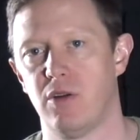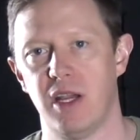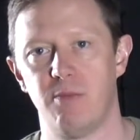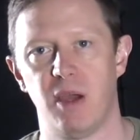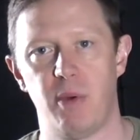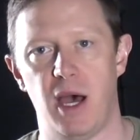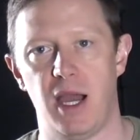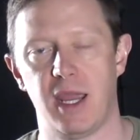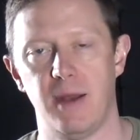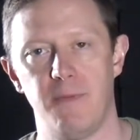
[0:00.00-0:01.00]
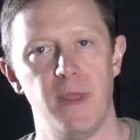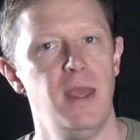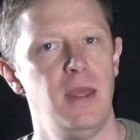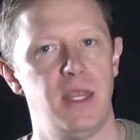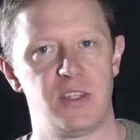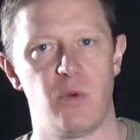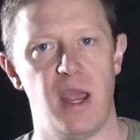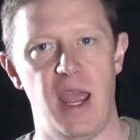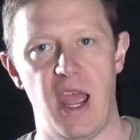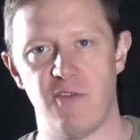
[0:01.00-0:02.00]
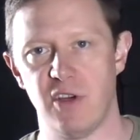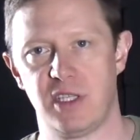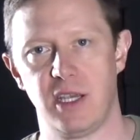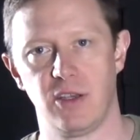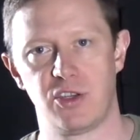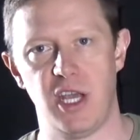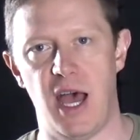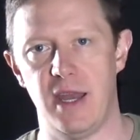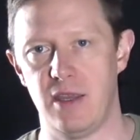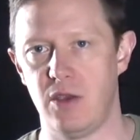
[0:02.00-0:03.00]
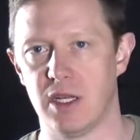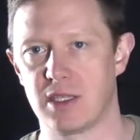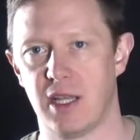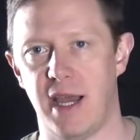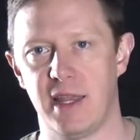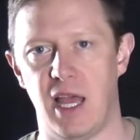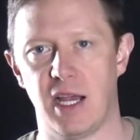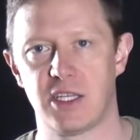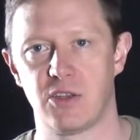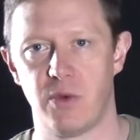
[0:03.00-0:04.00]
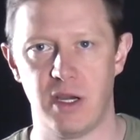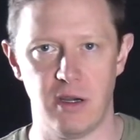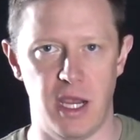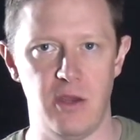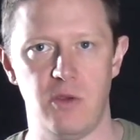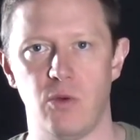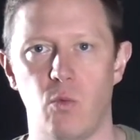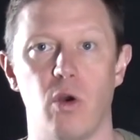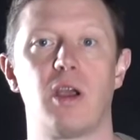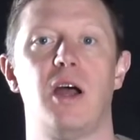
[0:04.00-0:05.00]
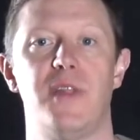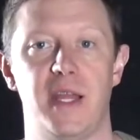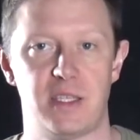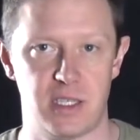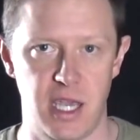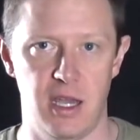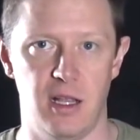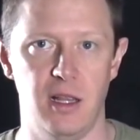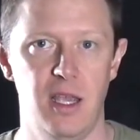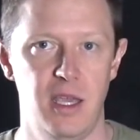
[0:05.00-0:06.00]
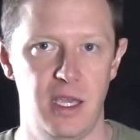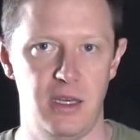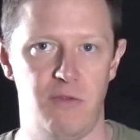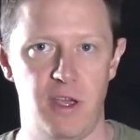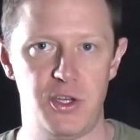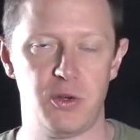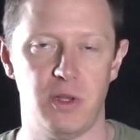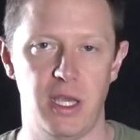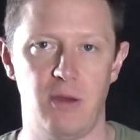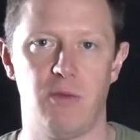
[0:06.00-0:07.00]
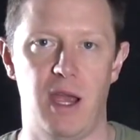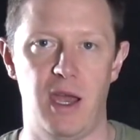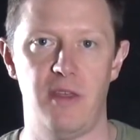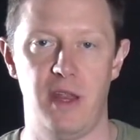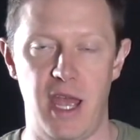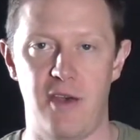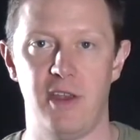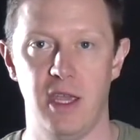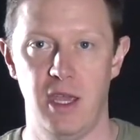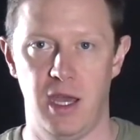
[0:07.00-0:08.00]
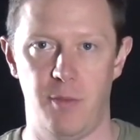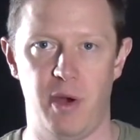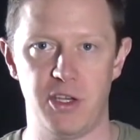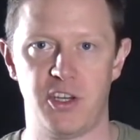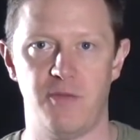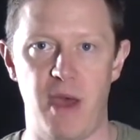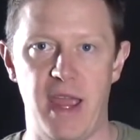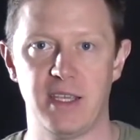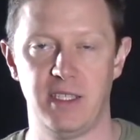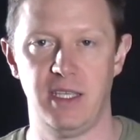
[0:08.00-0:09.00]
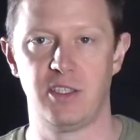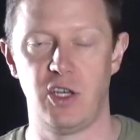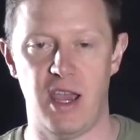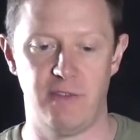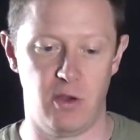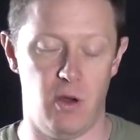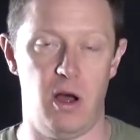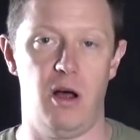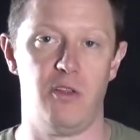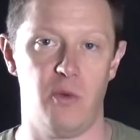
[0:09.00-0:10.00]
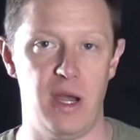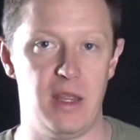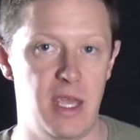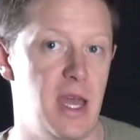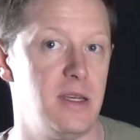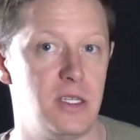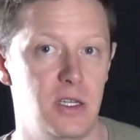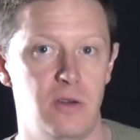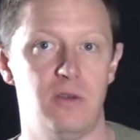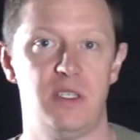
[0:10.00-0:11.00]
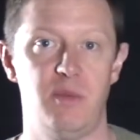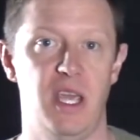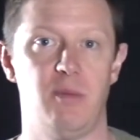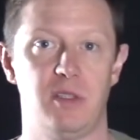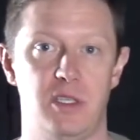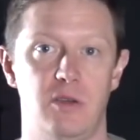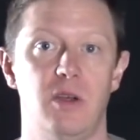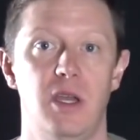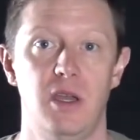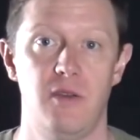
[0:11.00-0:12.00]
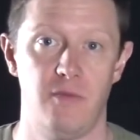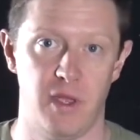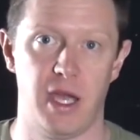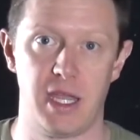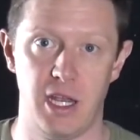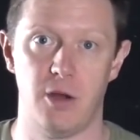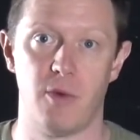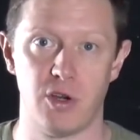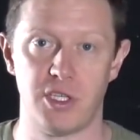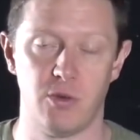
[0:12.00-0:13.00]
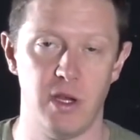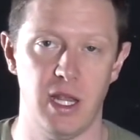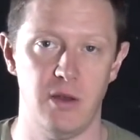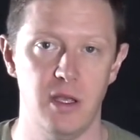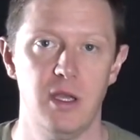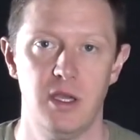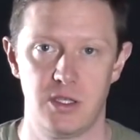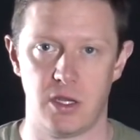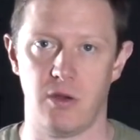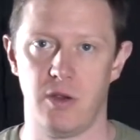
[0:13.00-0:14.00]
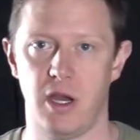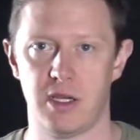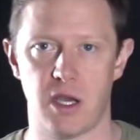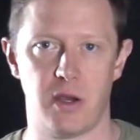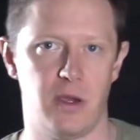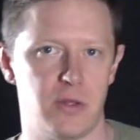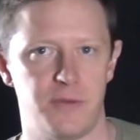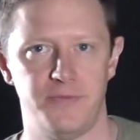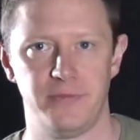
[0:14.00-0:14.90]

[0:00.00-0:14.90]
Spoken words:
or in my pocket. This way, every single shot, you get a slide lock to the rear, and you can work on that skill individually rather than having a bunch of magazines that you have to go all the way to the end to be able to get an emergency reload. So here's how it goes.